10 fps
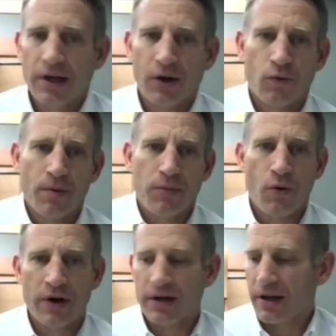at one
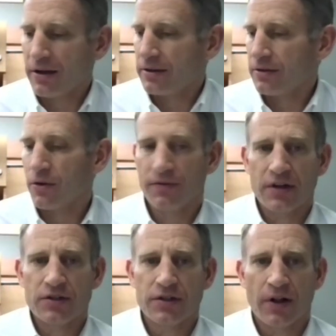point, I don't know if
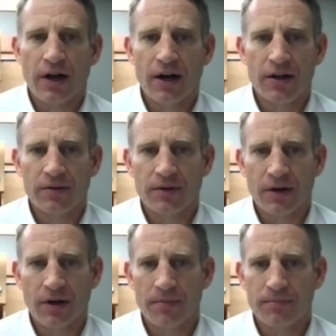they still are.
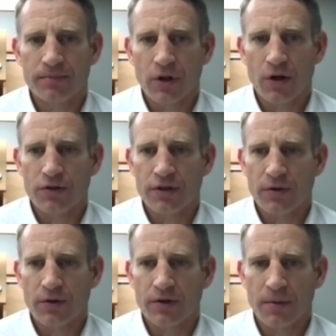They're up close. They
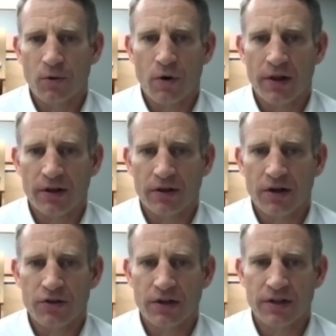were number one in the
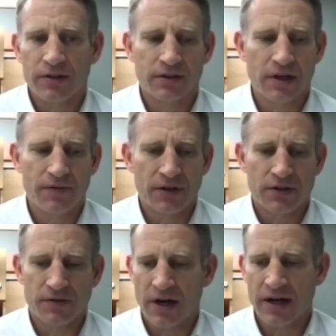country in
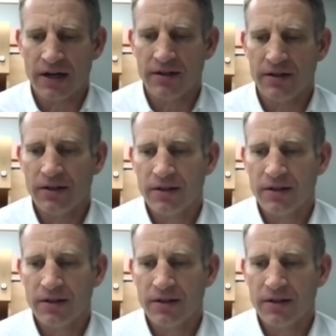defensive rating.